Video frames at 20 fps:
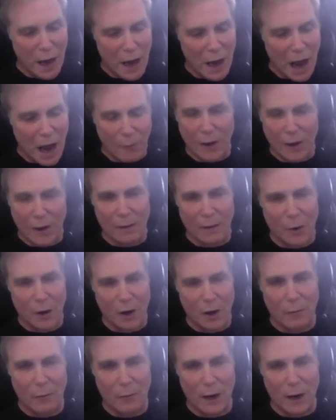I went out and bought
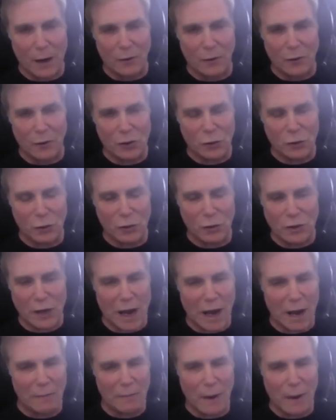a brand new shoes and
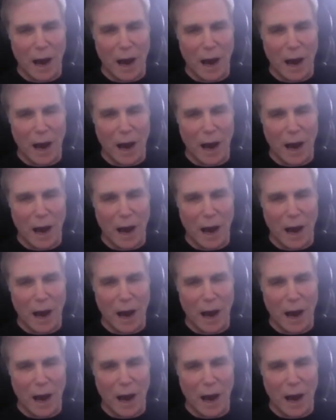I,